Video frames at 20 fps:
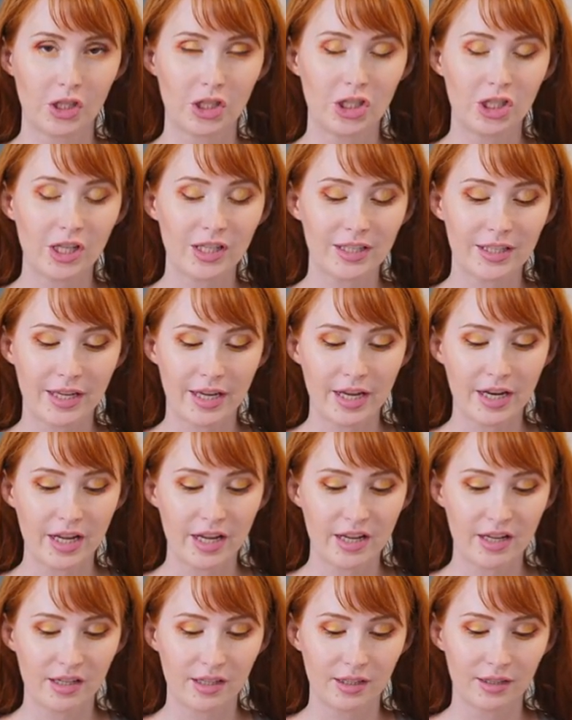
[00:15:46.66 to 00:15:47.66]
Just
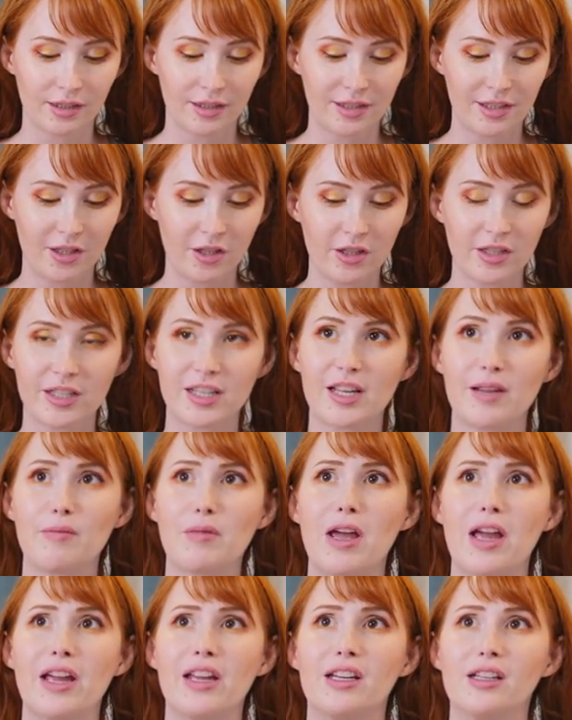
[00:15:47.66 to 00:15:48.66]
kidding. Still the same
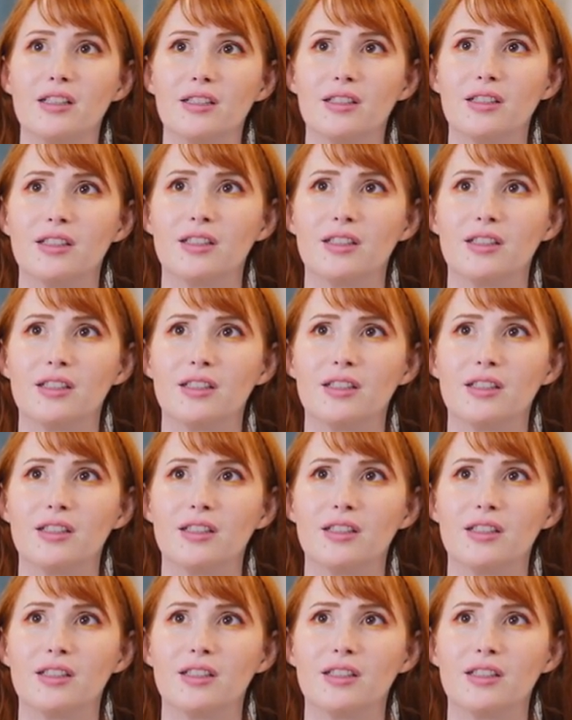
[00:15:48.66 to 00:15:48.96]
night.